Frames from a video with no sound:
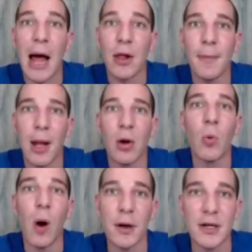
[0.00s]
elemental
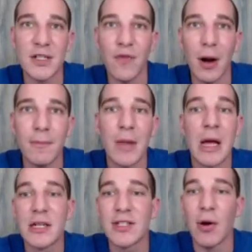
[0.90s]
waters from.
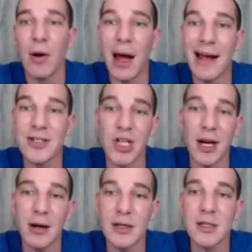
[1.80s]
So
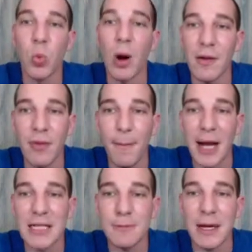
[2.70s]
Azshara is one of the
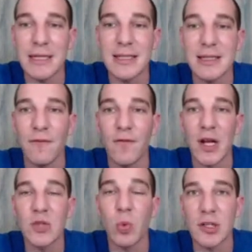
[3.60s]
best places to
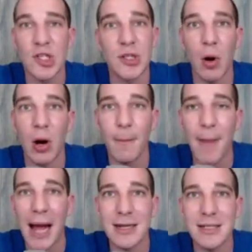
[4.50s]
fish once you are
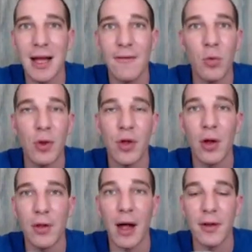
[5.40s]
max level with
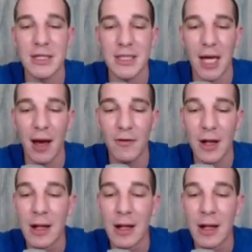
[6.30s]
all the other stuff.